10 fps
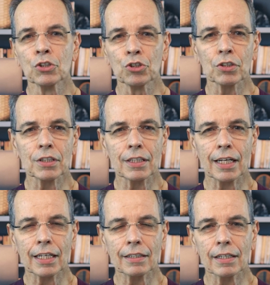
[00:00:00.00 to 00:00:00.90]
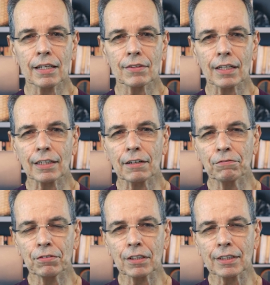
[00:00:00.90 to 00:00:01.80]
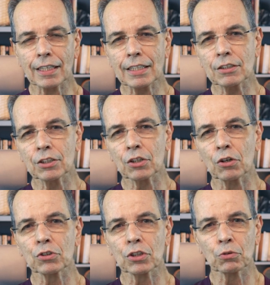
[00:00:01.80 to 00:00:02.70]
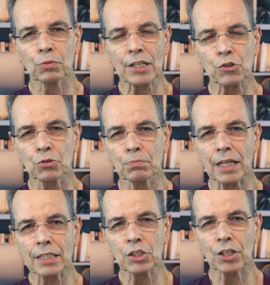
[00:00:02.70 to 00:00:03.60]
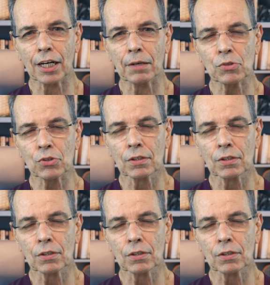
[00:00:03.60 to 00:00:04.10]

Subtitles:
During the night is that they feel they need to go to the restroom many times,